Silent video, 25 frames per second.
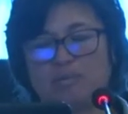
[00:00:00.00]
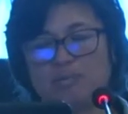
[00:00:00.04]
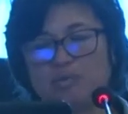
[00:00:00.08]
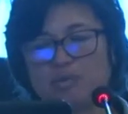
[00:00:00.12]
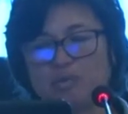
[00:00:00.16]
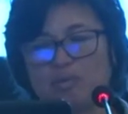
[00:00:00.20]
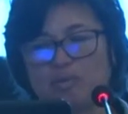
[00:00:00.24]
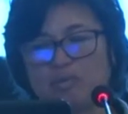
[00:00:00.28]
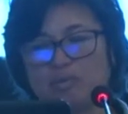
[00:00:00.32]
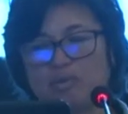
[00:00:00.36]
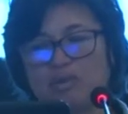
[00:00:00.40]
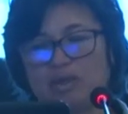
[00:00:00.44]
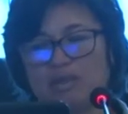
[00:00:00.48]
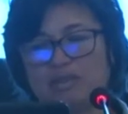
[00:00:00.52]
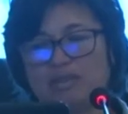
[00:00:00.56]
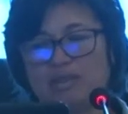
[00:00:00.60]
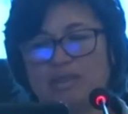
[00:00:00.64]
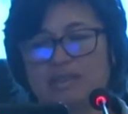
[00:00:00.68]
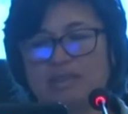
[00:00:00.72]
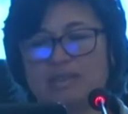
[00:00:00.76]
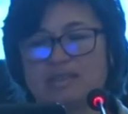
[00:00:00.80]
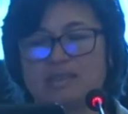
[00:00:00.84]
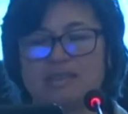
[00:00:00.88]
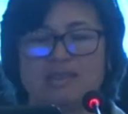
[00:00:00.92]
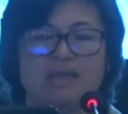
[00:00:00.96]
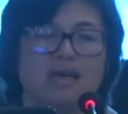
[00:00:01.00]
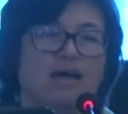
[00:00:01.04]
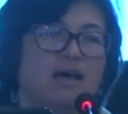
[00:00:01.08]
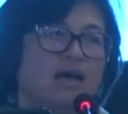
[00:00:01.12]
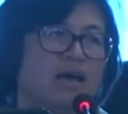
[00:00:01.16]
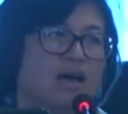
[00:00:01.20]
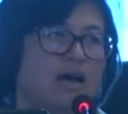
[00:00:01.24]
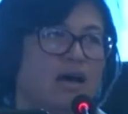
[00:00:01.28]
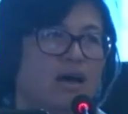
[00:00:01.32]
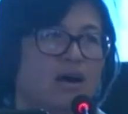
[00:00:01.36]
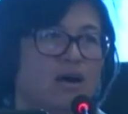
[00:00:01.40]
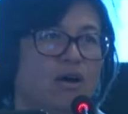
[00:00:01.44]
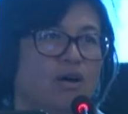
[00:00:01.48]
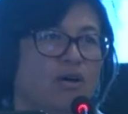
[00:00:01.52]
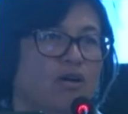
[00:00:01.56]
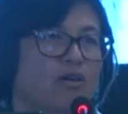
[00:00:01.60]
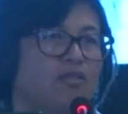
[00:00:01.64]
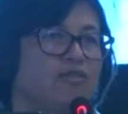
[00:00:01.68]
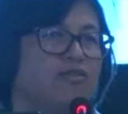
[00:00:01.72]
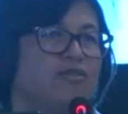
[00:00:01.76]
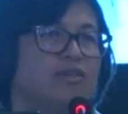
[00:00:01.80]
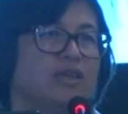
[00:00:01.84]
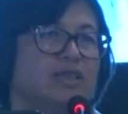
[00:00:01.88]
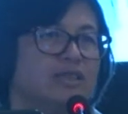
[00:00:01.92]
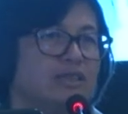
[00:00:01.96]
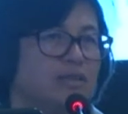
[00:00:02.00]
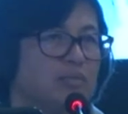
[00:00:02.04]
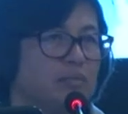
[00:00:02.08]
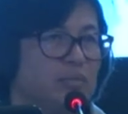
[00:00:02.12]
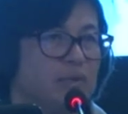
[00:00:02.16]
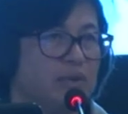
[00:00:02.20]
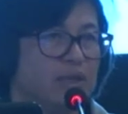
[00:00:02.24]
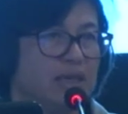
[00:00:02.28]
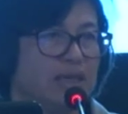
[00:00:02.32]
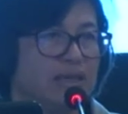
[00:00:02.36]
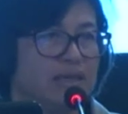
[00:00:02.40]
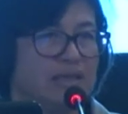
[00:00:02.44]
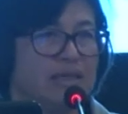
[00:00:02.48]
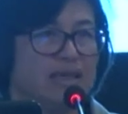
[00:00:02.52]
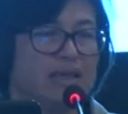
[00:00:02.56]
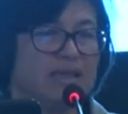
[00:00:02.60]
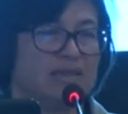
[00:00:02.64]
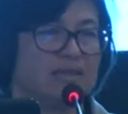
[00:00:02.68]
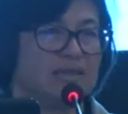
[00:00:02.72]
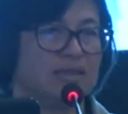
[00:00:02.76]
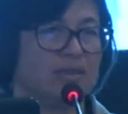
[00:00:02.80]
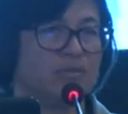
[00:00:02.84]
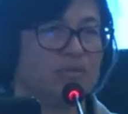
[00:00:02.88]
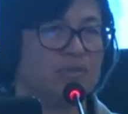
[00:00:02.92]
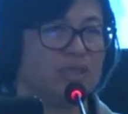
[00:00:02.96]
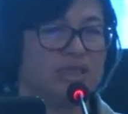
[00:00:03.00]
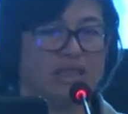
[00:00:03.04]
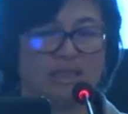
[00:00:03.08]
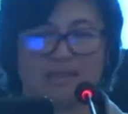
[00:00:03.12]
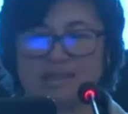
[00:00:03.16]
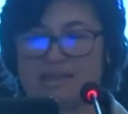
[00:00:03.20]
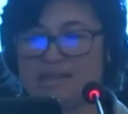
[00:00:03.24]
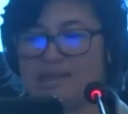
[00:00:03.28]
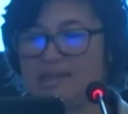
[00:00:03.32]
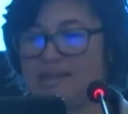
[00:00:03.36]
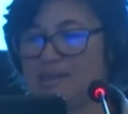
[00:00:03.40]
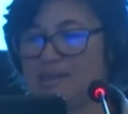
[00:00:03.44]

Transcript: products, for example, as OTC.